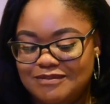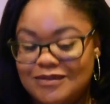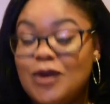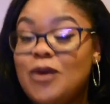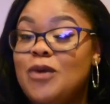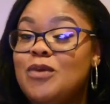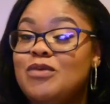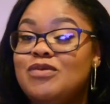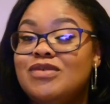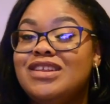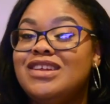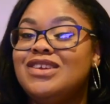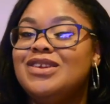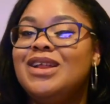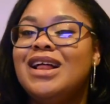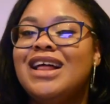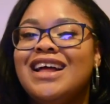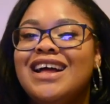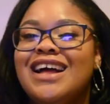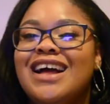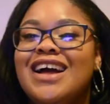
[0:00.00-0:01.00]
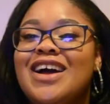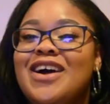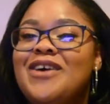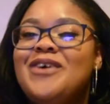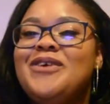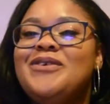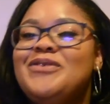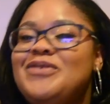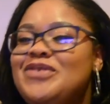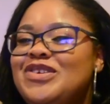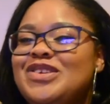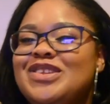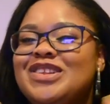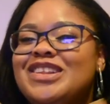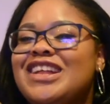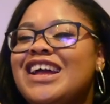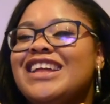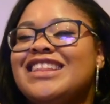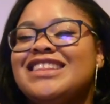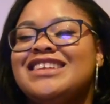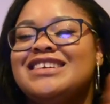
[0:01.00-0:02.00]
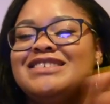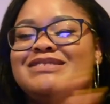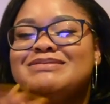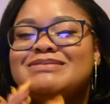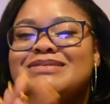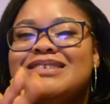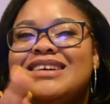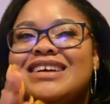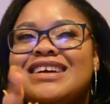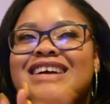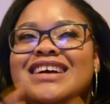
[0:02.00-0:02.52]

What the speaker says: Hopefully you like them.